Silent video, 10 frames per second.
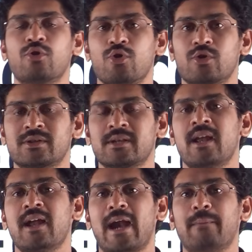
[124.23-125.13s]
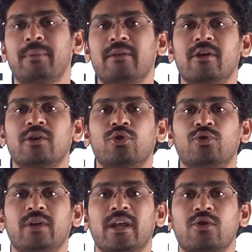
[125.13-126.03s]
course and
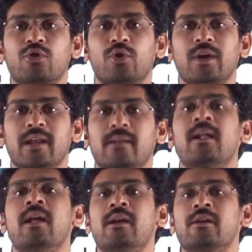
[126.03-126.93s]
PYQ decoding